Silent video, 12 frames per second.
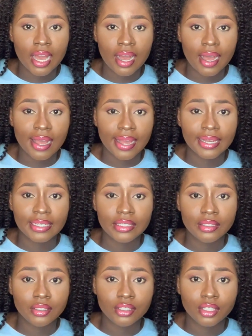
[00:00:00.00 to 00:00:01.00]

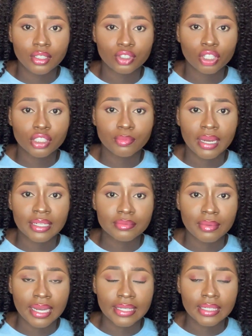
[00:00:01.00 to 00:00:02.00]
I talked about
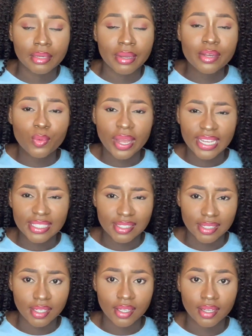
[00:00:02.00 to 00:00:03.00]
my
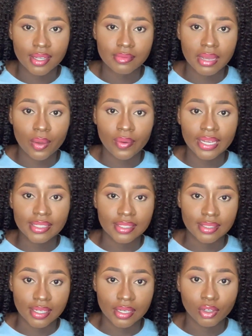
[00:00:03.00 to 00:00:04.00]
NYSC, yes, my
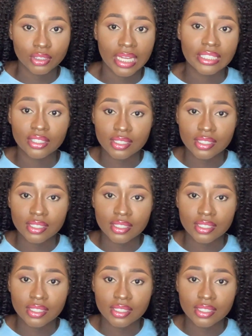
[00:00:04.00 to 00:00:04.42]
NYSC then, because I